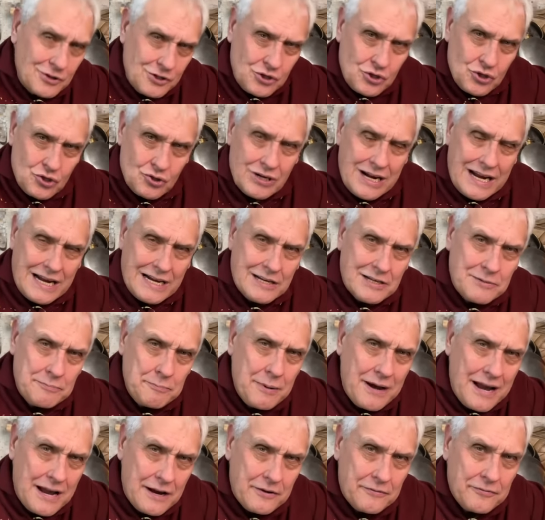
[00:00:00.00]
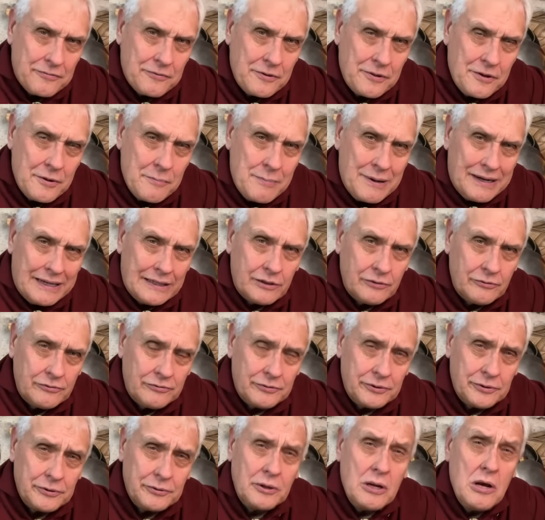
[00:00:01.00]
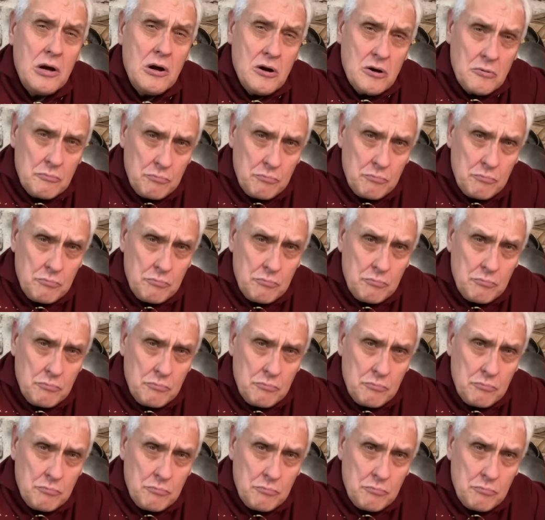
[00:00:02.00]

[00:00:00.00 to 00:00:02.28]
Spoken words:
dragged back from the battlefield,